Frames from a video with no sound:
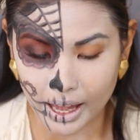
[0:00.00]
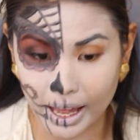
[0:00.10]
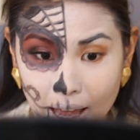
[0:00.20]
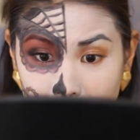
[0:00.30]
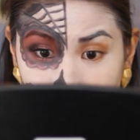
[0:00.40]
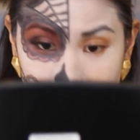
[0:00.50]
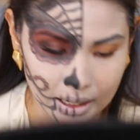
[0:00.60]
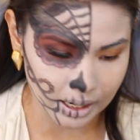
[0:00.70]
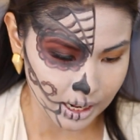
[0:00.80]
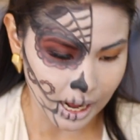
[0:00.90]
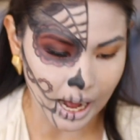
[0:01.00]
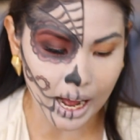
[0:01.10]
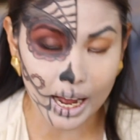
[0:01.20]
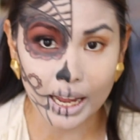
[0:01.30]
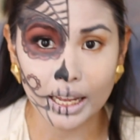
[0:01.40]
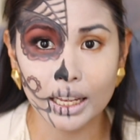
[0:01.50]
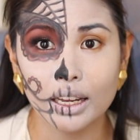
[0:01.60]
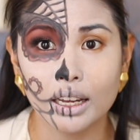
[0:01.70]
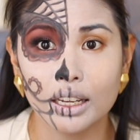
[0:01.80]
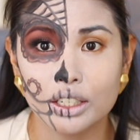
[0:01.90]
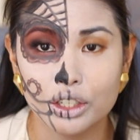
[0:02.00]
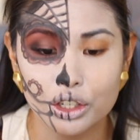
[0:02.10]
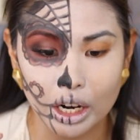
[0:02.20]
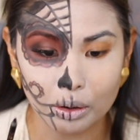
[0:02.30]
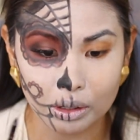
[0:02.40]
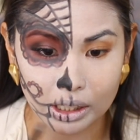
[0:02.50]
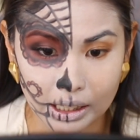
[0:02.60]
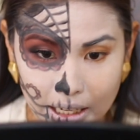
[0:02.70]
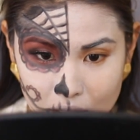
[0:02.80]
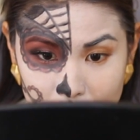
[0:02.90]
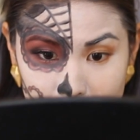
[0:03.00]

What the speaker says: And I generally like to